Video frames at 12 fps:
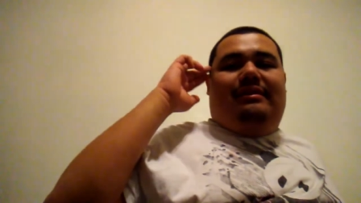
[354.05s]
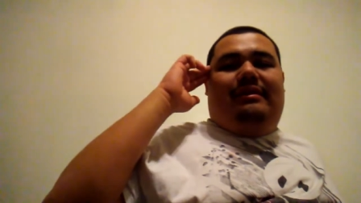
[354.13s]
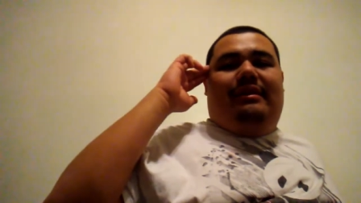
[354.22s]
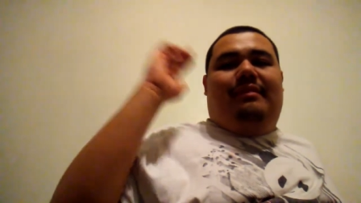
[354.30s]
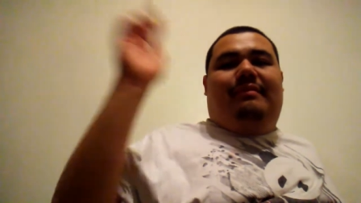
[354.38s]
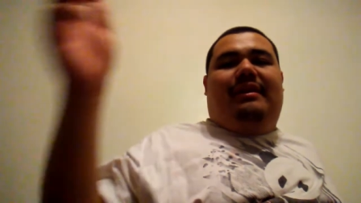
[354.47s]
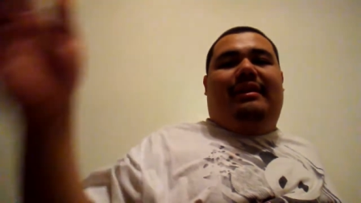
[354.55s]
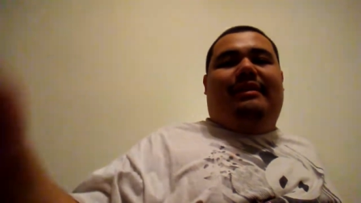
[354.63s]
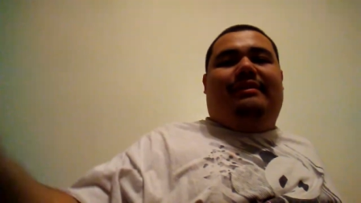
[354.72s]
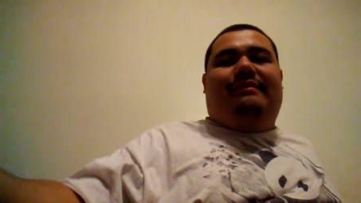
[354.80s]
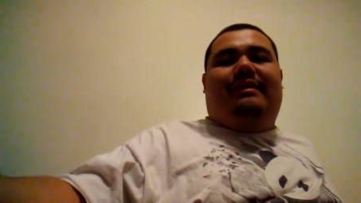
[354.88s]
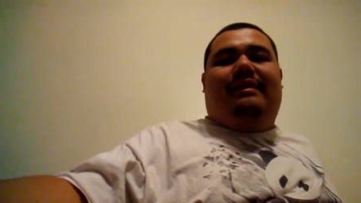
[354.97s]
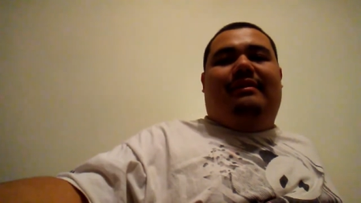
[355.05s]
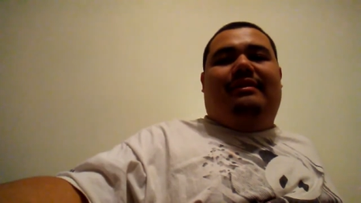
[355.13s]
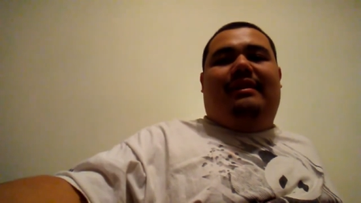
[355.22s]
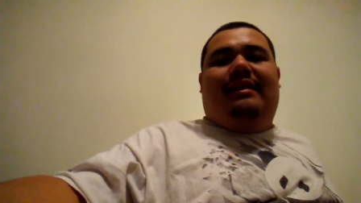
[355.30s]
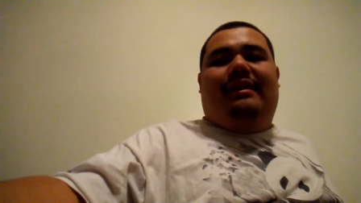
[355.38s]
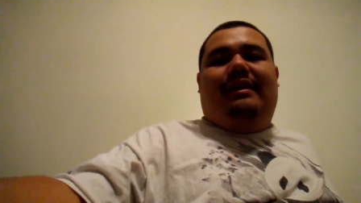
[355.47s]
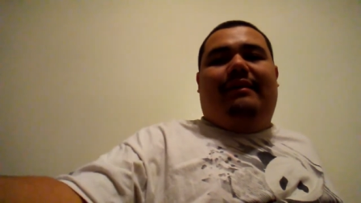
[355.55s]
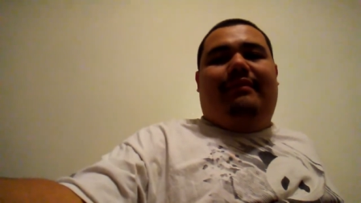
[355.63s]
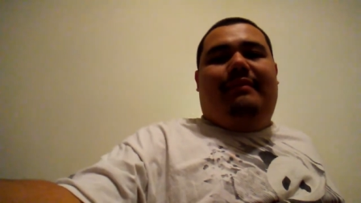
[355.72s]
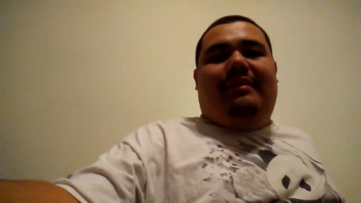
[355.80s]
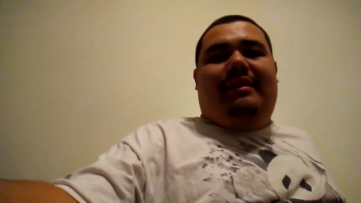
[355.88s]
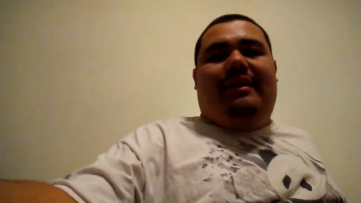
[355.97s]
See you in my next video. Take care,
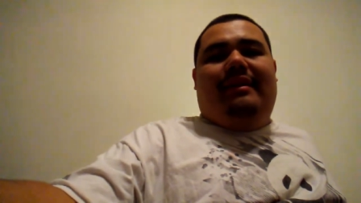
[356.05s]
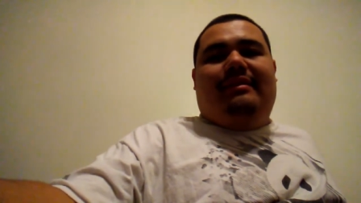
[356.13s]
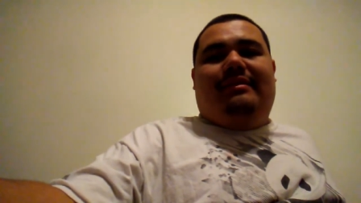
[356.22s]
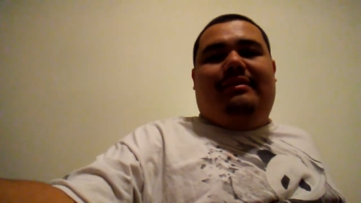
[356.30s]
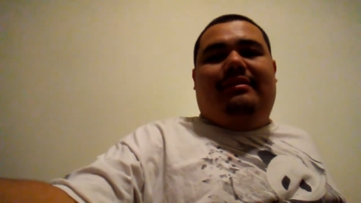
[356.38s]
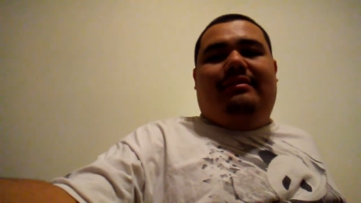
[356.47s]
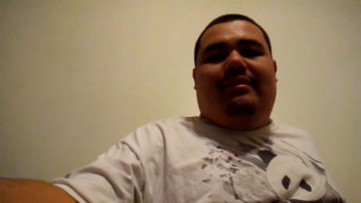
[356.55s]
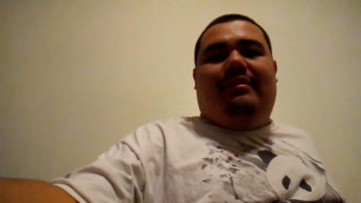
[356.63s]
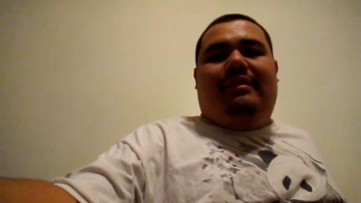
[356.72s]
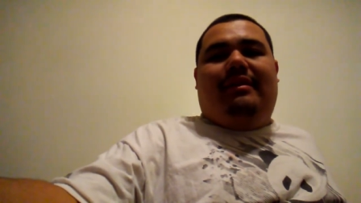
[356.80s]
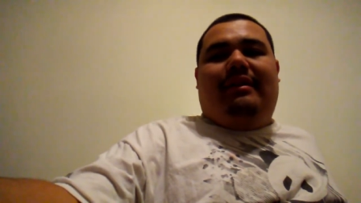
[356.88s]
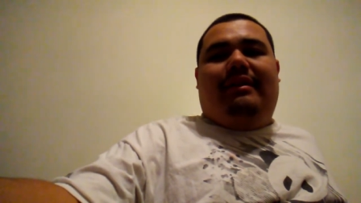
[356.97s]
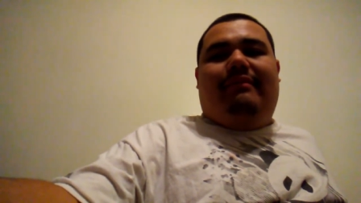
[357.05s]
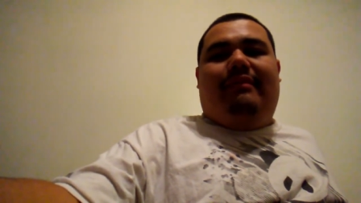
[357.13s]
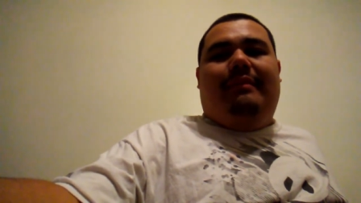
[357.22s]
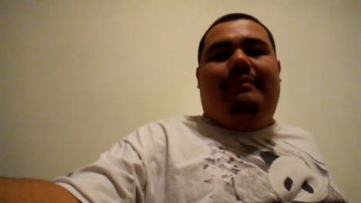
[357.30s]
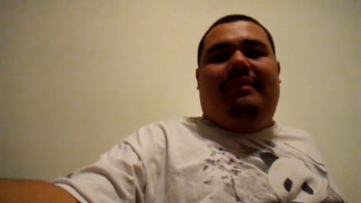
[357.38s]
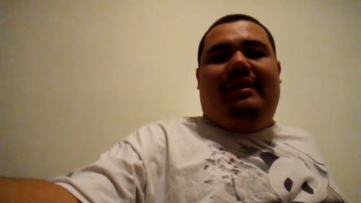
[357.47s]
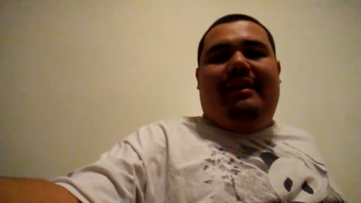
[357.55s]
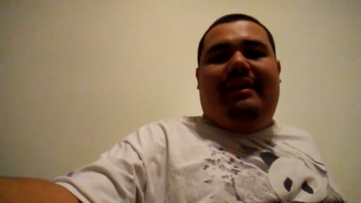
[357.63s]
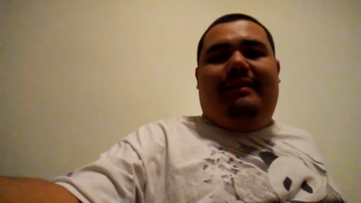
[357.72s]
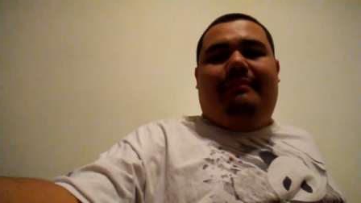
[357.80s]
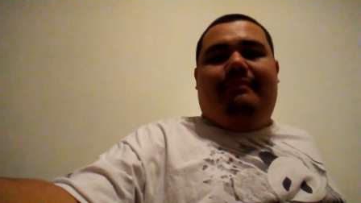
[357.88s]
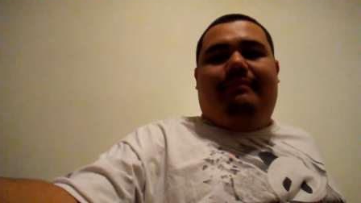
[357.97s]
everybody, and so long, everybody.